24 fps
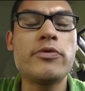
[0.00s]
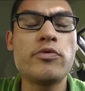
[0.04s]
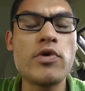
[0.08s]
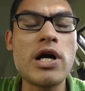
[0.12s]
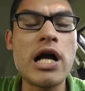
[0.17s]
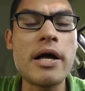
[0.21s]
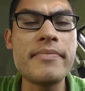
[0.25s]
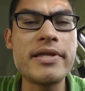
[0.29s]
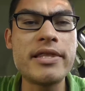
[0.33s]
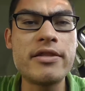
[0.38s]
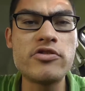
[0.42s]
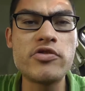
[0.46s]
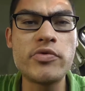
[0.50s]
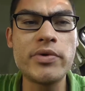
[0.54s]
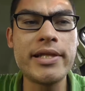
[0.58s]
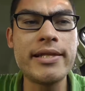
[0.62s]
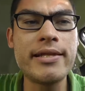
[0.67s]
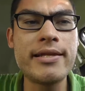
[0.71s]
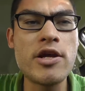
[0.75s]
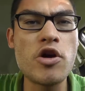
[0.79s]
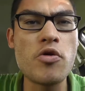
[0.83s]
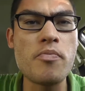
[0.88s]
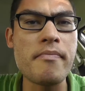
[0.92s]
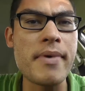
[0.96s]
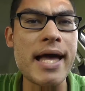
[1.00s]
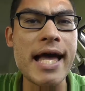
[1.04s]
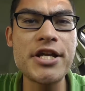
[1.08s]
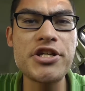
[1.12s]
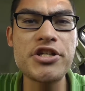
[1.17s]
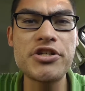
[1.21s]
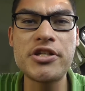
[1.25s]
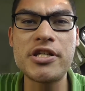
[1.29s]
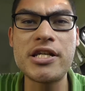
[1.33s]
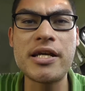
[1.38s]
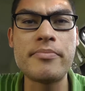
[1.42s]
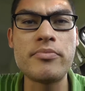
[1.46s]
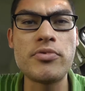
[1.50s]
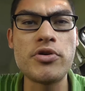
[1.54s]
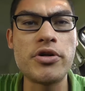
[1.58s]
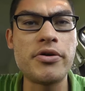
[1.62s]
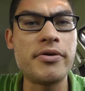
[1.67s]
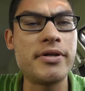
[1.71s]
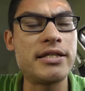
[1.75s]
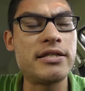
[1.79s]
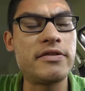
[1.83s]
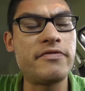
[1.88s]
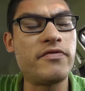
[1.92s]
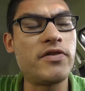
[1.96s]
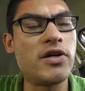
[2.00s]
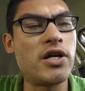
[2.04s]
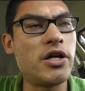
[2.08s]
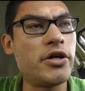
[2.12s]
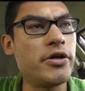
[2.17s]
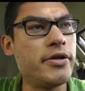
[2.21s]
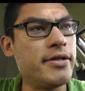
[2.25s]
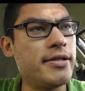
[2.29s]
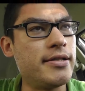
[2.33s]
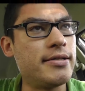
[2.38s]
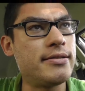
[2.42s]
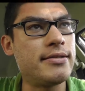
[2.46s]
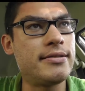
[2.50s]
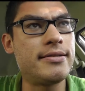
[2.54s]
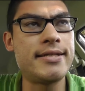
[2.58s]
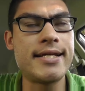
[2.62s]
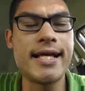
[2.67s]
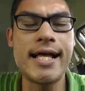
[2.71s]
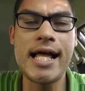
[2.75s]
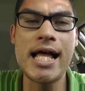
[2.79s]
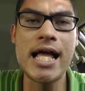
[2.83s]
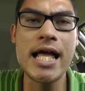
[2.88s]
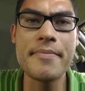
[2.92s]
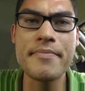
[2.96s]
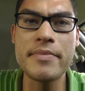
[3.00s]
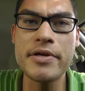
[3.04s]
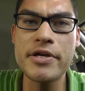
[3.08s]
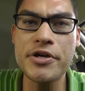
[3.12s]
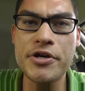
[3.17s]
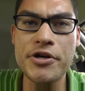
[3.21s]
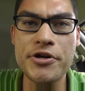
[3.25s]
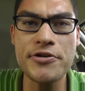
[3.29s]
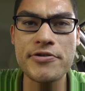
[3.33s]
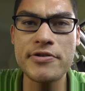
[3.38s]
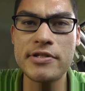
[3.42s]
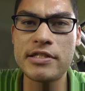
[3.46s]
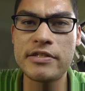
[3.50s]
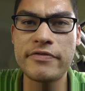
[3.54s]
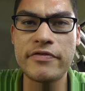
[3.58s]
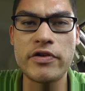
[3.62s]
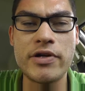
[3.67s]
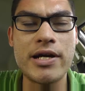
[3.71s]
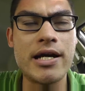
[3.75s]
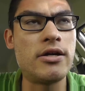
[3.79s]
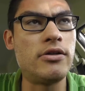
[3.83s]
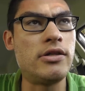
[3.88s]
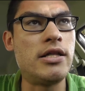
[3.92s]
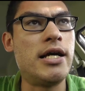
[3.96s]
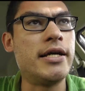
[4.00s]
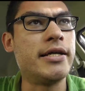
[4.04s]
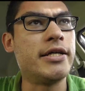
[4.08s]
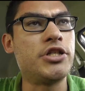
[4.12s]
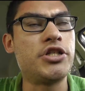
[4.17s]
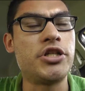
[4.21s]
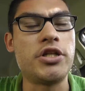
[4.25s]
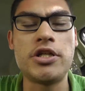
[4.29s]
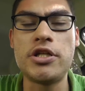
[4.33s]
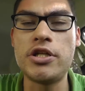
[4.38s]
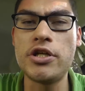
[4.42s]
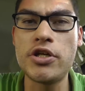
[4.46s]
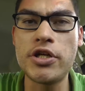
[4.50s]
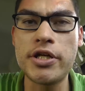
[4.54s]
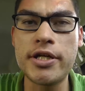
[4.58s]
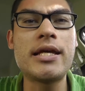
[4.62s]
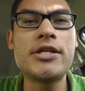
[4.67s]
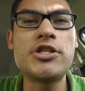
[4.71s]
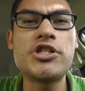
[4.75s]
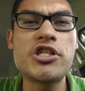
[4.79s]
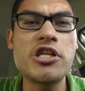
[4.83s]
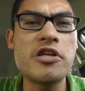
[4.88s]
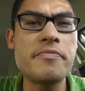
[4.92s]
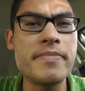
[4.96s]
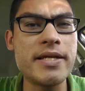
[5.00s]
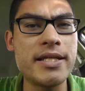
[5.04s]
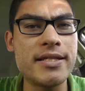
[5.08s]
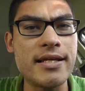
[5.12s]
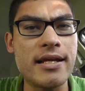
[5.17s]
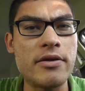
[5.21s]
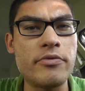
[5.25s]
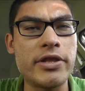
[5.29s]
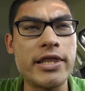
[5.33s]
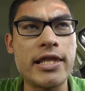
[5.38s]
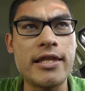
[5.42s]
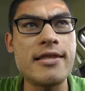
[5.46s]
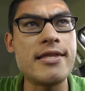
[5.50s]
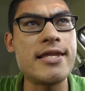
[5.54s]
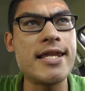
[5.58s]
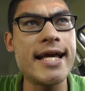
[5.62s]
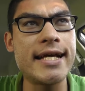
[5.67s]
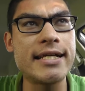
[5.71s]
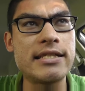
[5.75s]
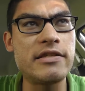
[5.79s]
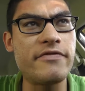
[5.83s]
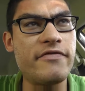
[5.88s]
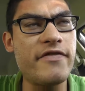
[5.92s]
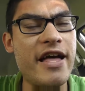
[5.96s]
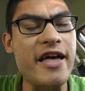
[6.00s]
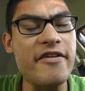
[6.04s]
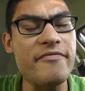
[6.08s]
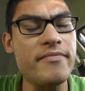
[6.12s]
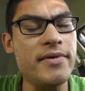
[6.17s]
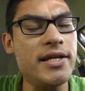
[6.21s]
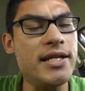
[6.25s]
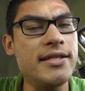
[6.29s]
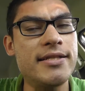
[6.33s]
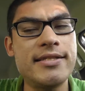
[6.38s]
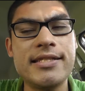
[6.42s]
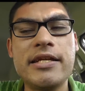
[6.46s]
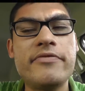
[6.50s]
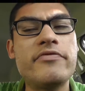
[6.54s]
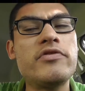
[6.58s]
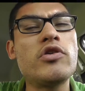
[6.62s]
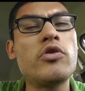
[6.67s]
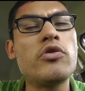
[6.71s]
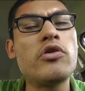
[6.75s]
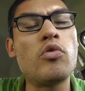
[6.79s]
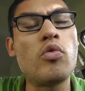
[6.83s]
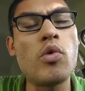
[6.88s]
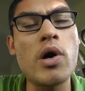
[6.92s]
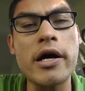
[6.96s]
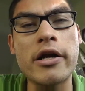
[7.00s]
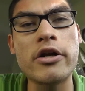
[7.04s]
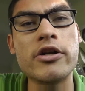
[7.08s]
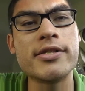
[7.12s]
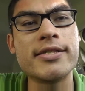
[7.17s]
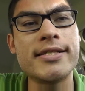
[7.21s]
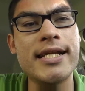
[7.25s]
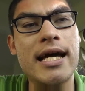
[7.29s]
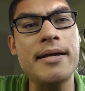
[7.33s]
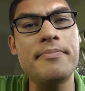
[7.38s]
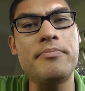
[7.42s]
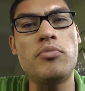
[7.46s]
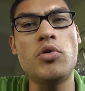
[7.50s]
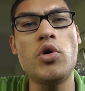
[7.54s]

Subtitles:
ramen, there's really no magic number as far as time goes for how long it should cook. It should be done within the next 5 minutes, even though the water's not